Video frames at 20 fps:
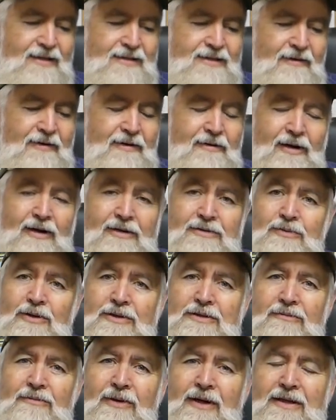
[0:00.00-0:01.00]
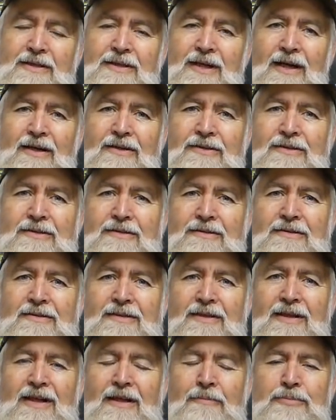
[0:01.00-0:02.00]
So anyway, I was watching one of Joe's
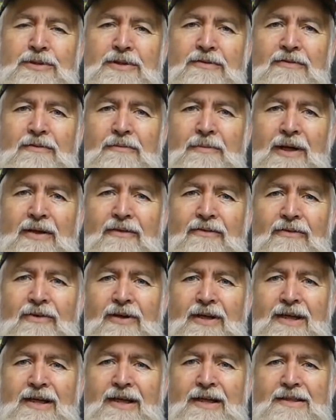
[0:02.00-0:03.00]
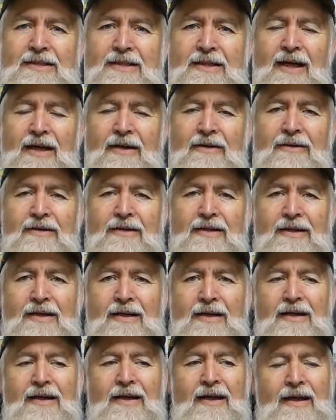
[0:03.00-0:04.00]
clips from about 3 years ago,
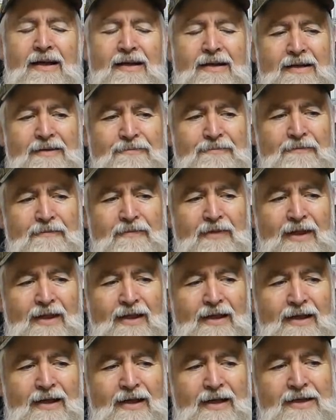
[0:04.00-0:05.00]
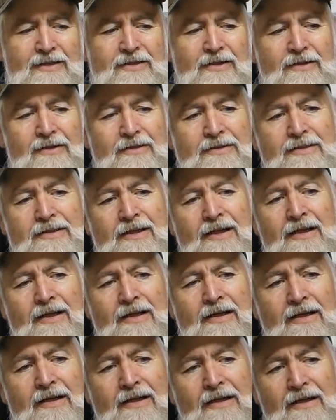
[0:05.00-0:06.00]
and he turns
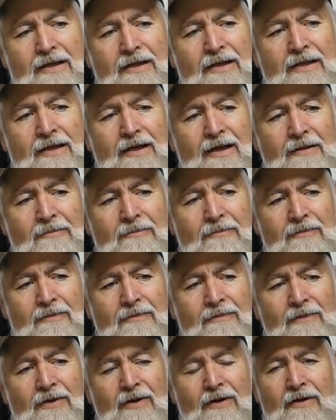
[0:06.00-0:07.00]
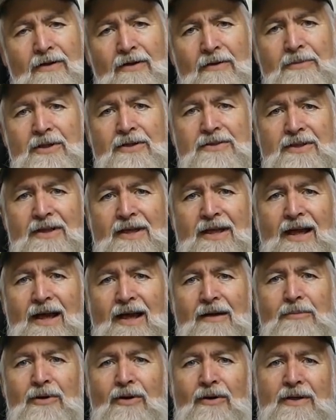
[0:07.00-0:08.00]
the, I'm using
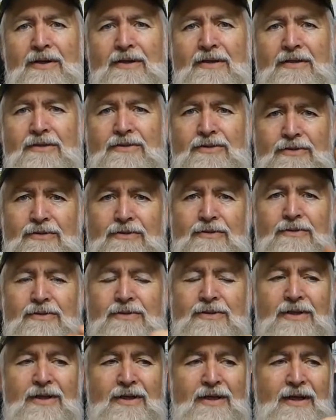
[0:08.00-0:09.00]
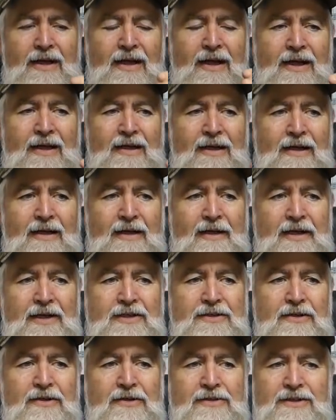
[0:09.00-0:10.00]
carbide tools, and
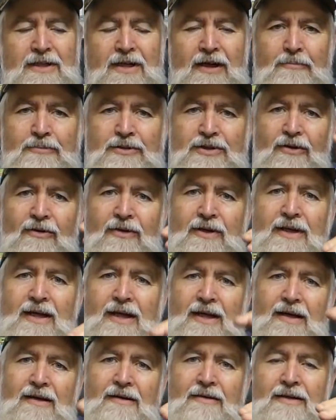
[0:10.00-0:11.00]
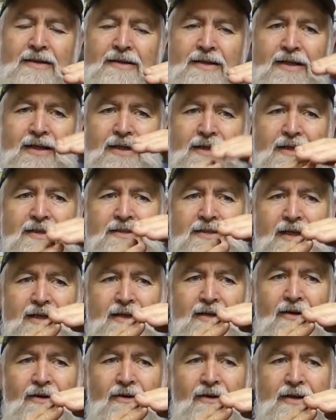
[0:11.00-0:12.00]
he turns it upside down, and you get your
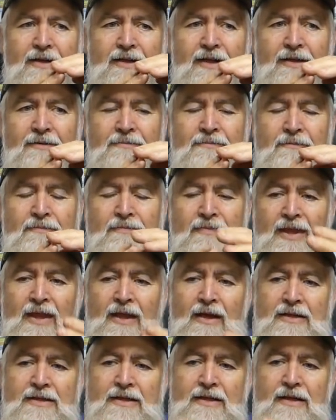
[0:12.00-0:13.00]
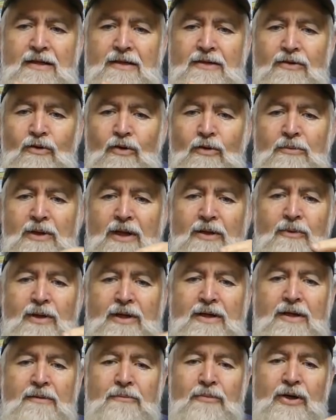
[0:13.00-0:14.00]
centre height. Then, see, normally
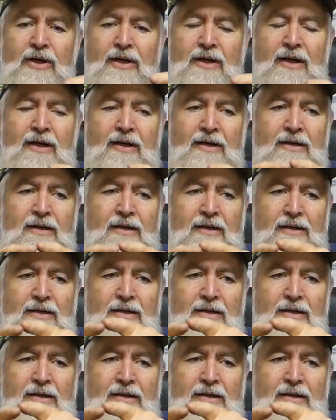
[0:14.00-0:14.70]
when you bring the